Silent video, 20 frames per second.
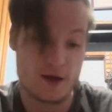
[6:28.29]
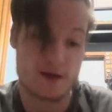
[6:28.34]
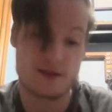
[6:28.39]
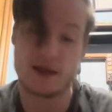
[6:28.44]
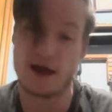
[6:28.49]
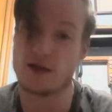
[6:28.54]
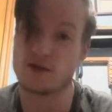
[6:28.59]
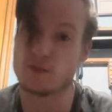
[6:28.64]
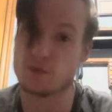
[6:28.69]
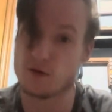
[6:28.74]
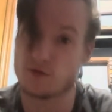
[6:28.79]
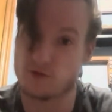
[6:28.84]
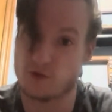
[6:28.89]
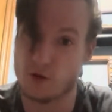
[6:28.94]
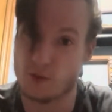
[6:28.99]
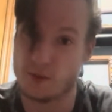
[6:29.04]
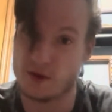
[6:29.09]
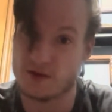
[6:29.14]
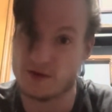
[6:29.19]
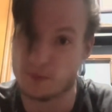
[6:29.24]
That's
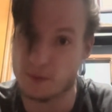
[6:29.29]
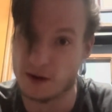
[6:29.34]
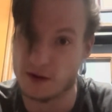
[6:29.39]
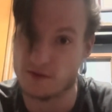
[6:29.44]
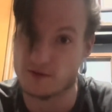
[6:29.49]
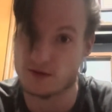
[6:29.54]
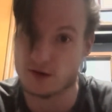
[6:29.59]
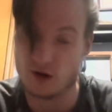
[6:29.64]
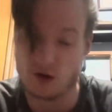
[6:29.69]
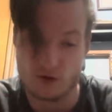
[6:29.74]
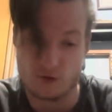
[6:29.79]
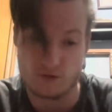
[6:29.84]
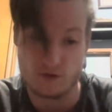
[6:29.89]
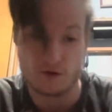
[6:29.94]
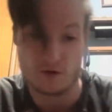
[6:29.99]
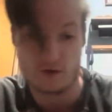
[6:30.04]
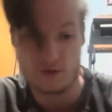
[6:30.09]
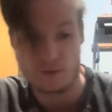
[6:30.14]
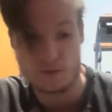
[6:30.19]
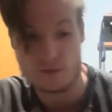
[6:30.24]
performance-based
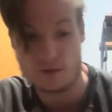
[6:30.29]
nerfers.